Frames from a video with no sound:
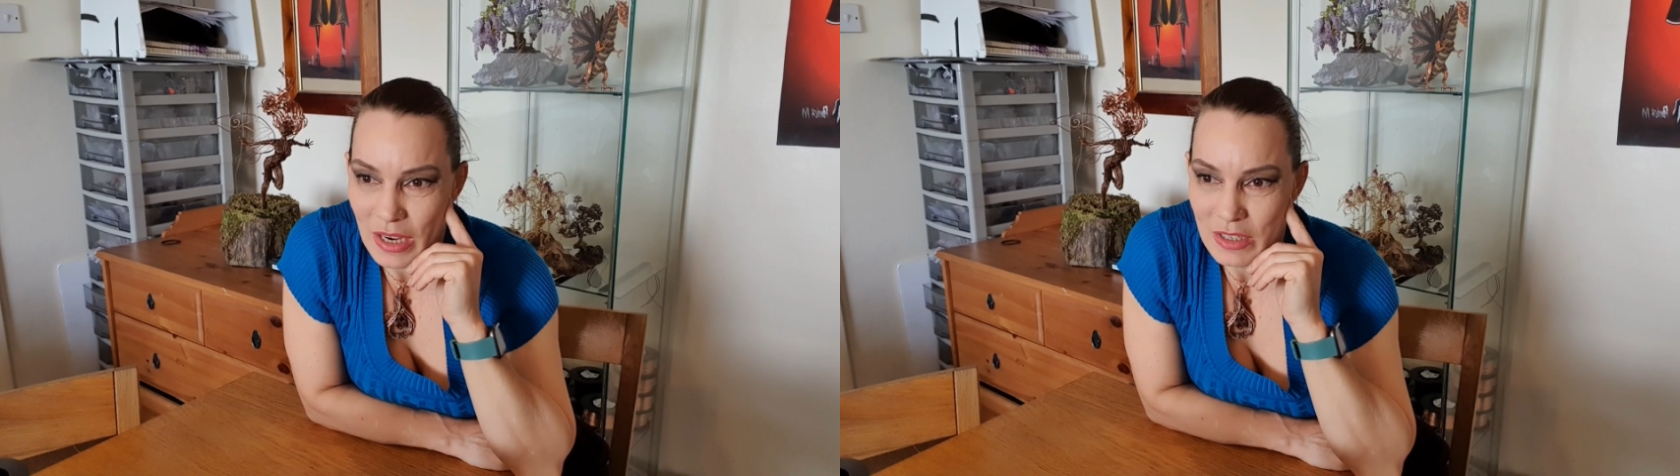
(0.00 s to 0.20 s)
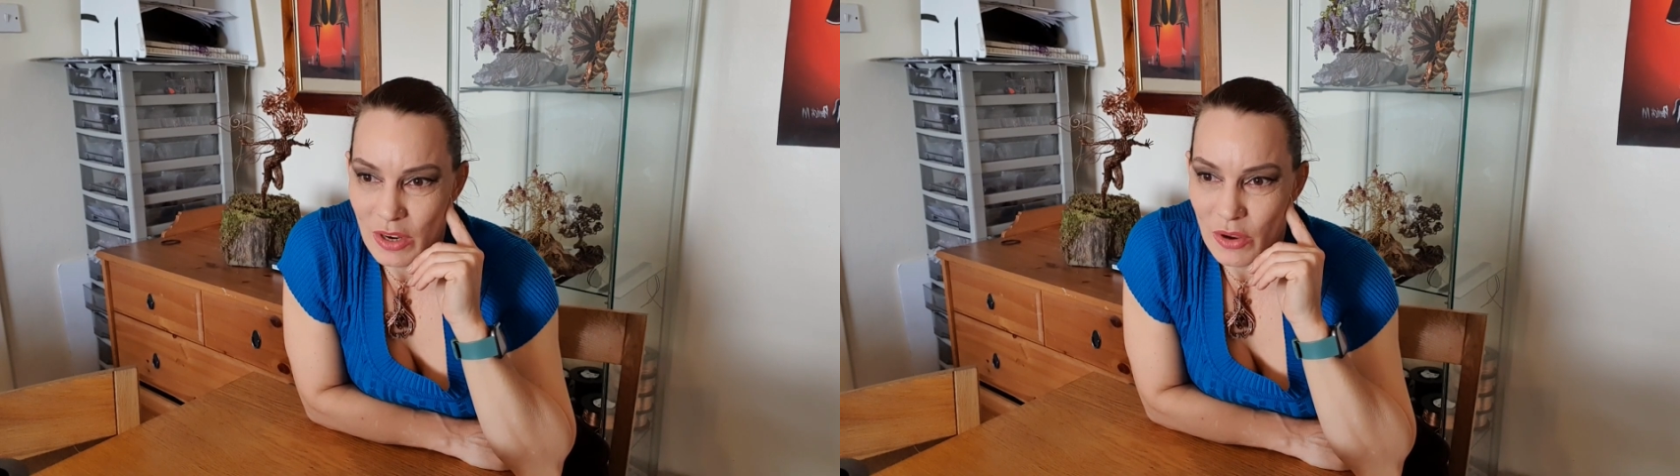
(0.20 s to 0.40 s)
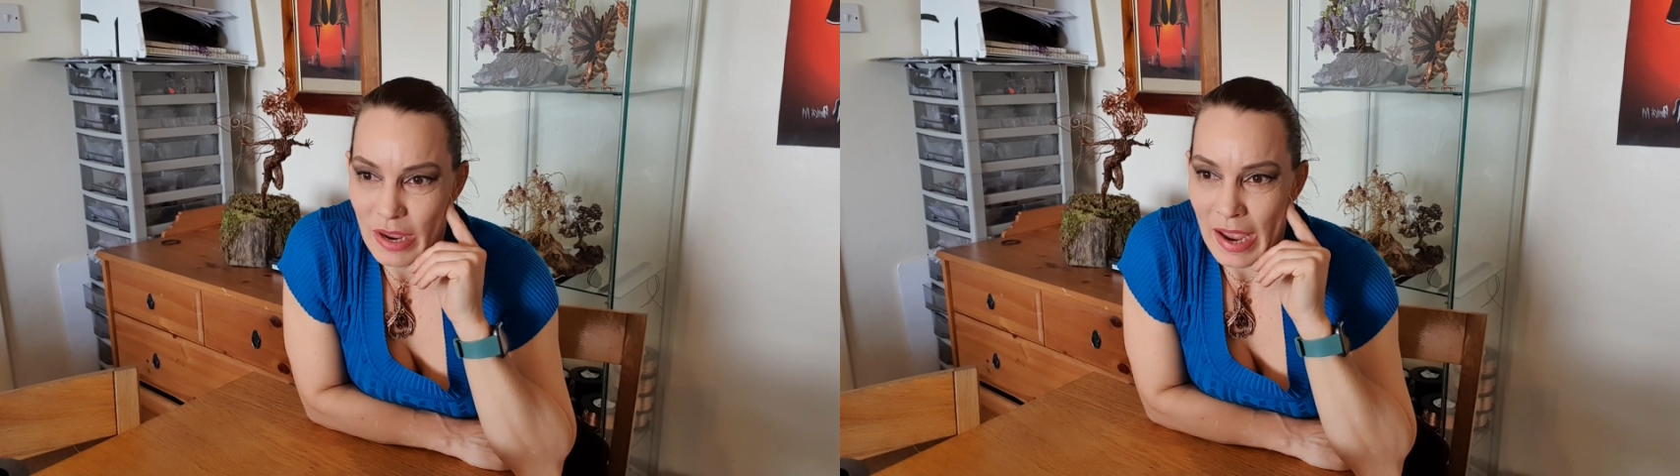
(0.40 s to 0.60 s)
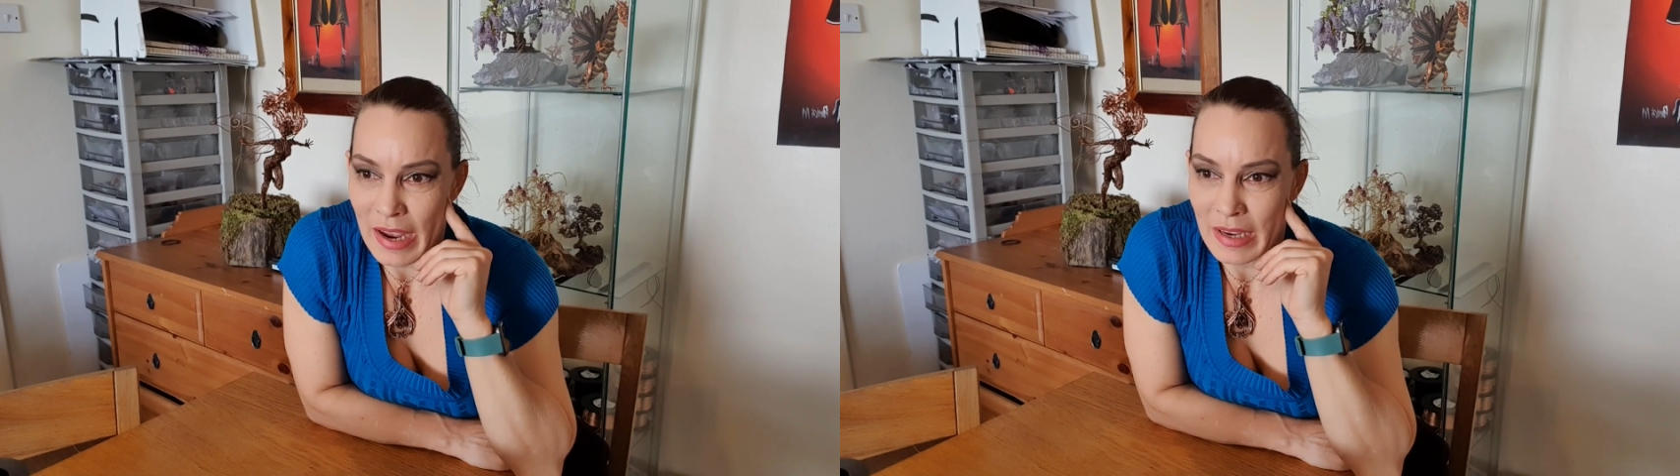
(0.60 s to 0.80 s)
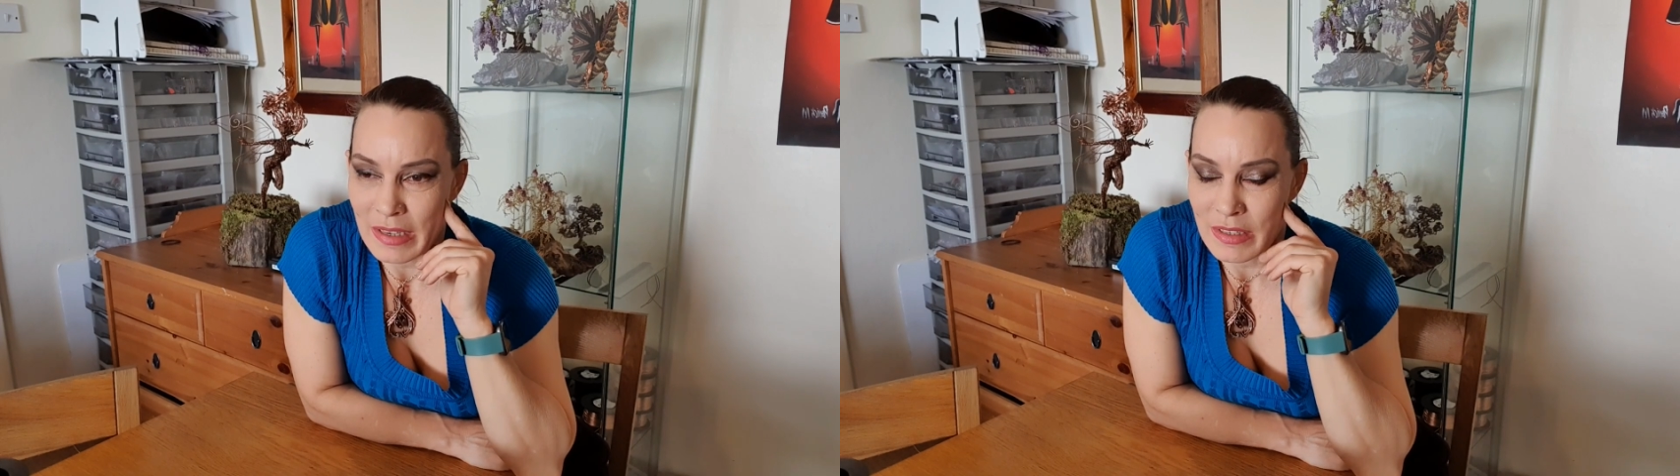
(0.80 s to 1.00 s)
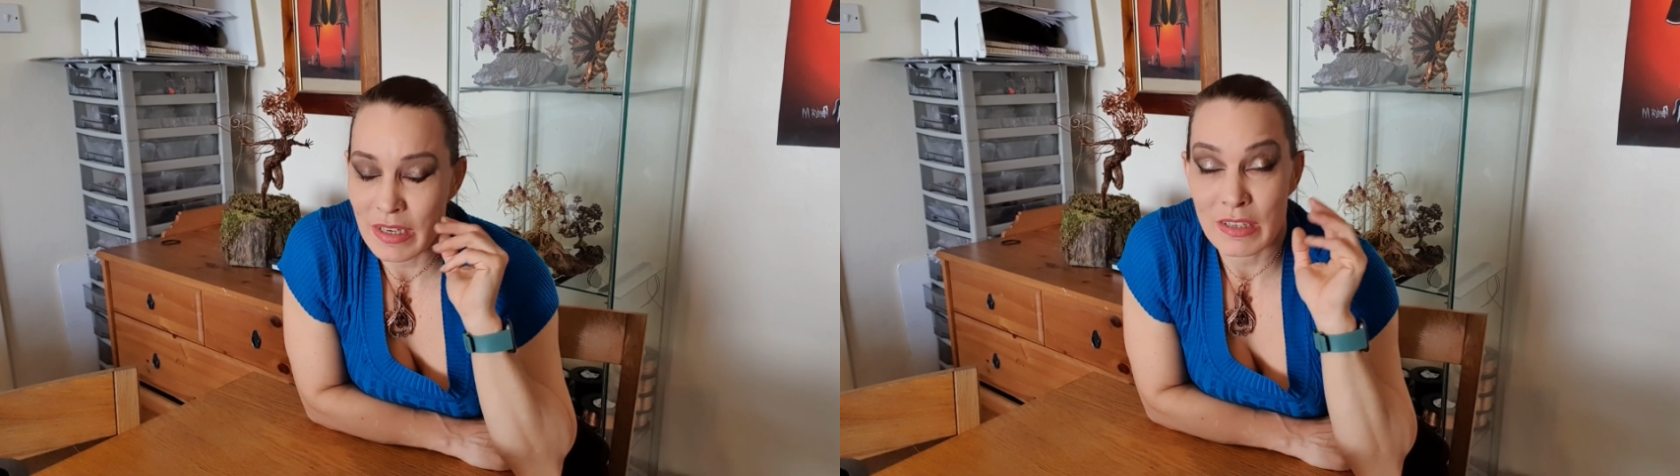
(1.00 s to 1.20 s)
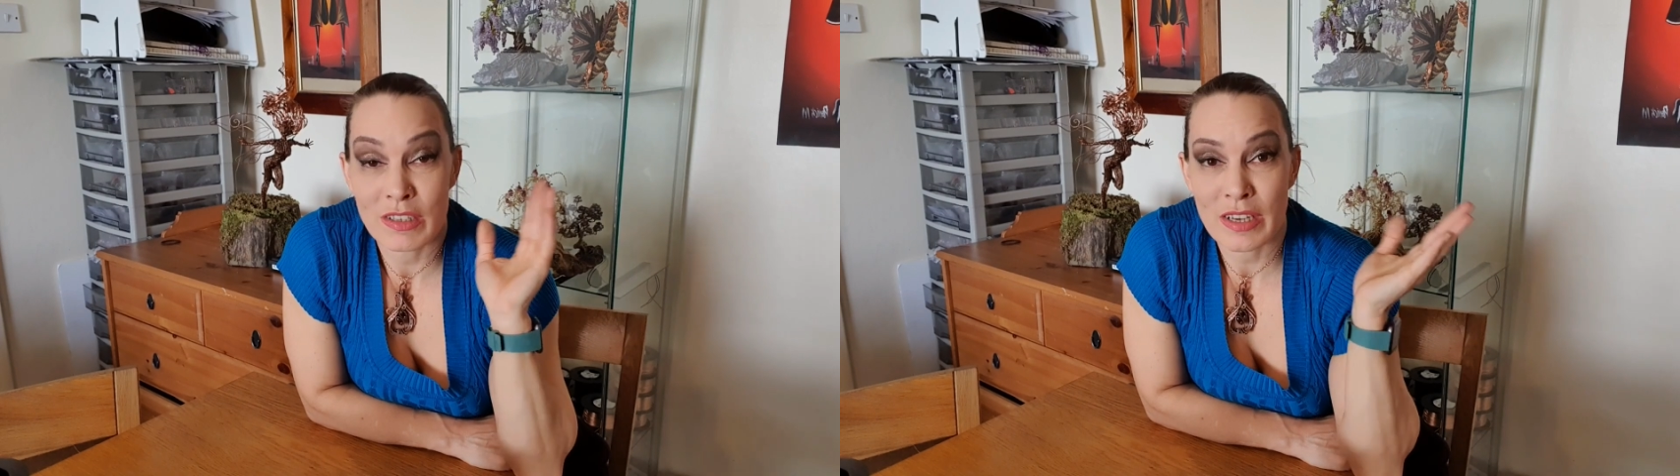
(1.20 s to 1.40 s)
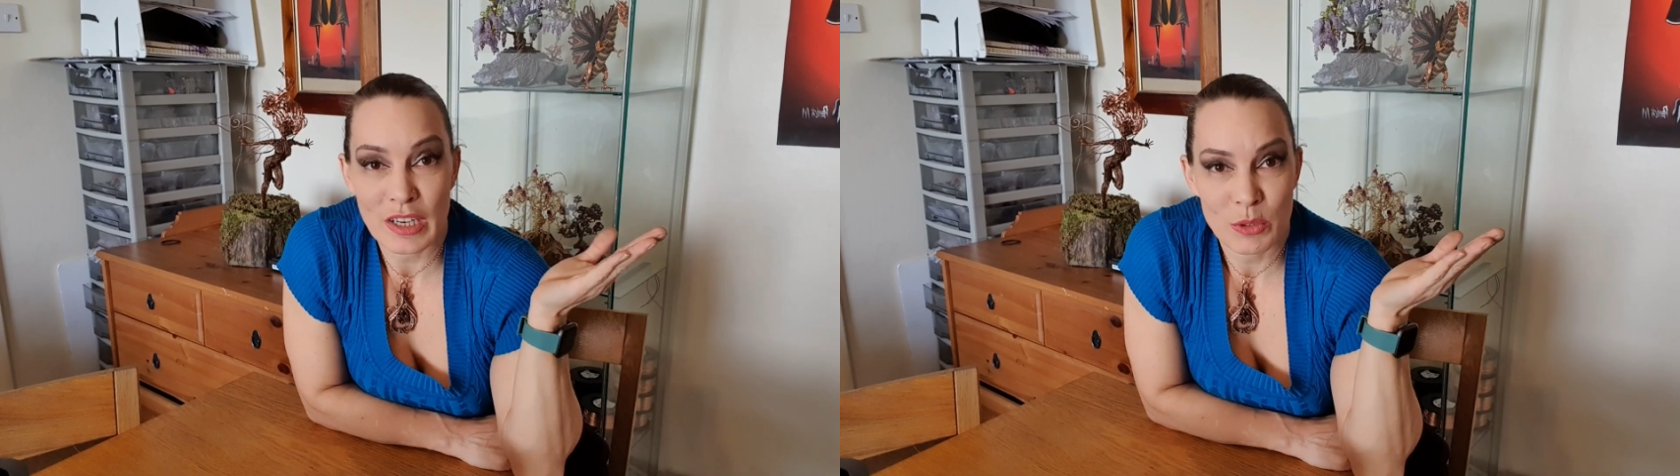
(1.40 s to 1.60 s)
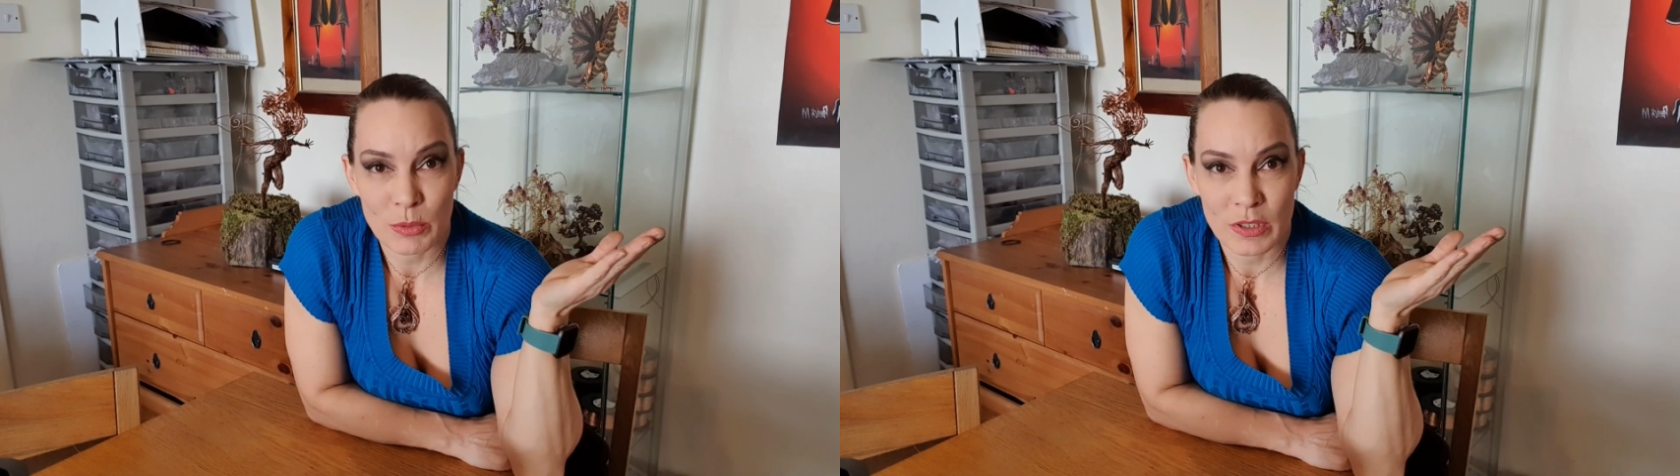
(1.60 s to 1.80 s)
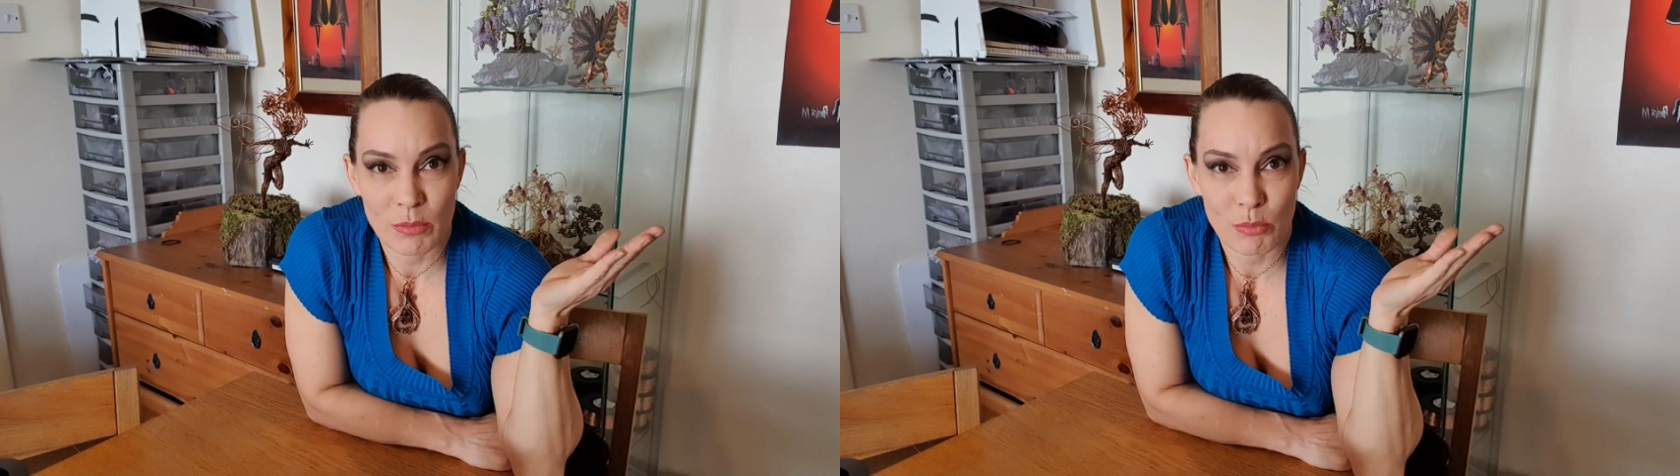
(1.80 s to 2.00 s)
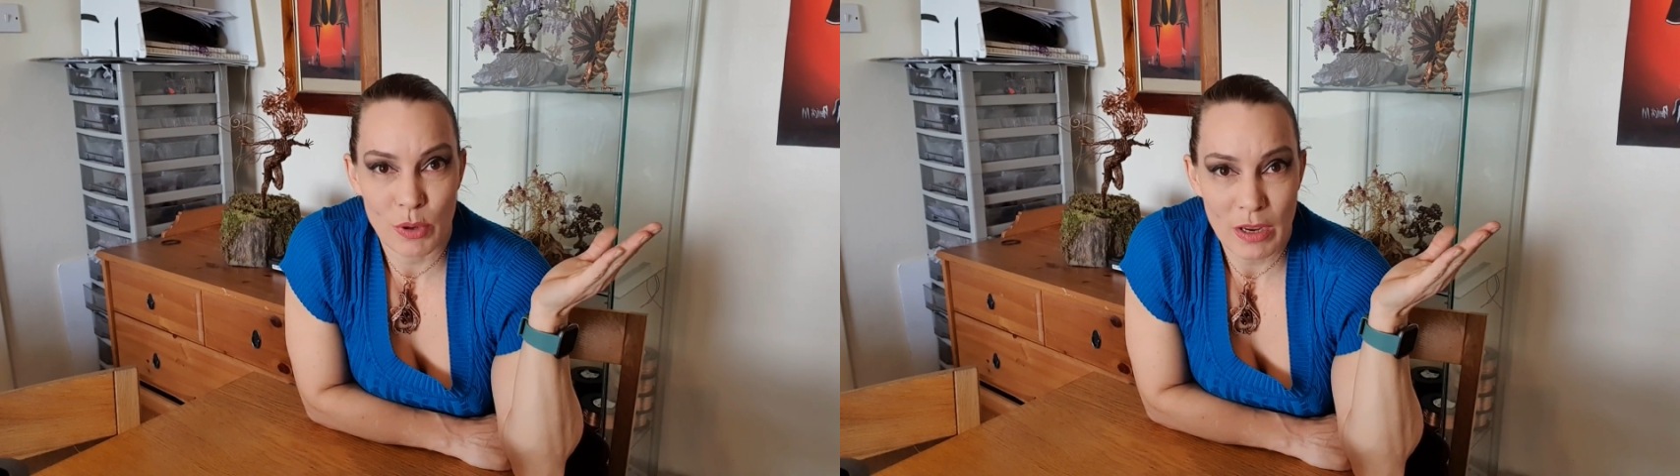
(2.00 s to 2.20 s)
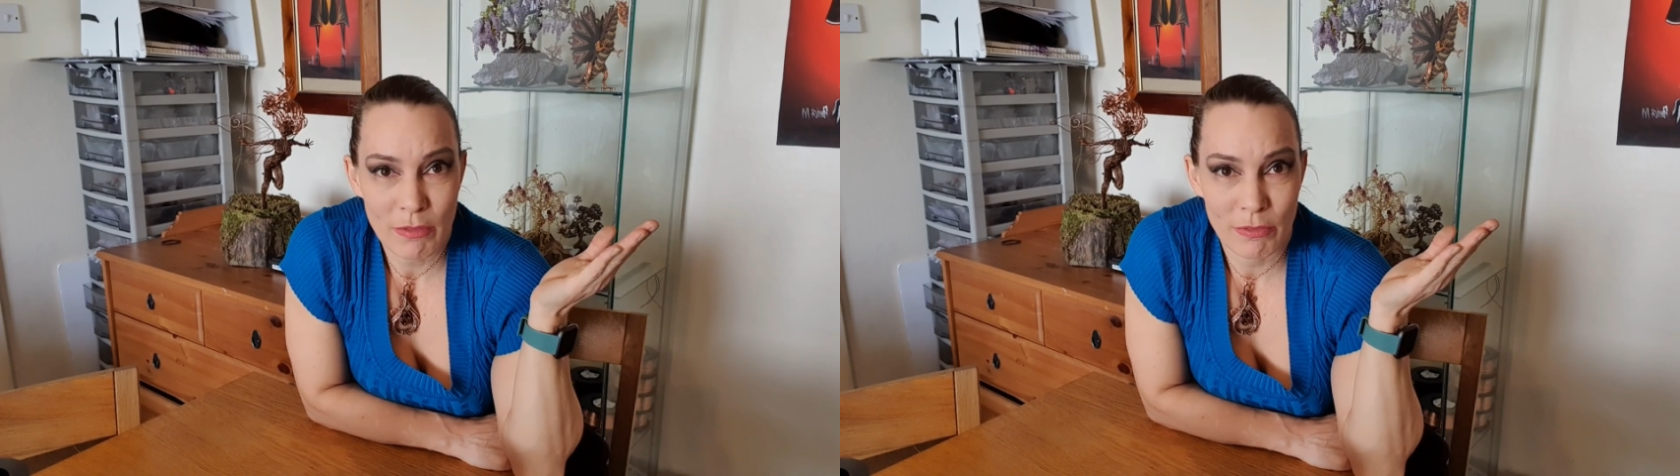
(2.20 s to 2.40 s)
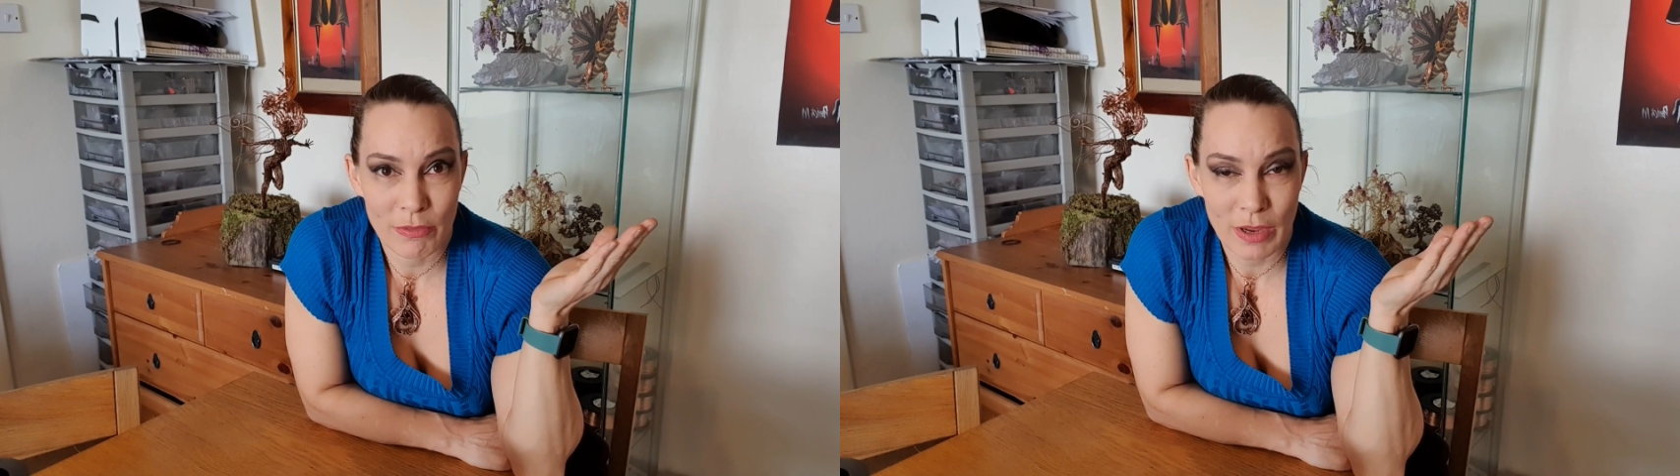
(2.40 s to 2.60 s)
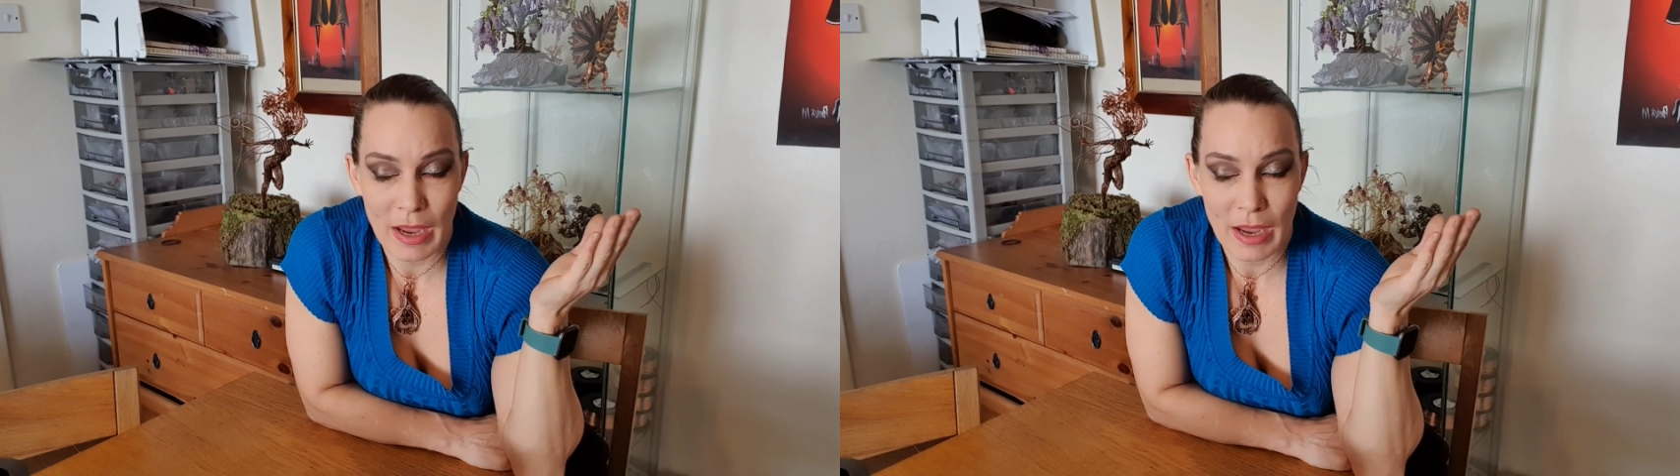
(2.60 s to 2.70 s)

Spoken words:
as long as it sticks with the brief.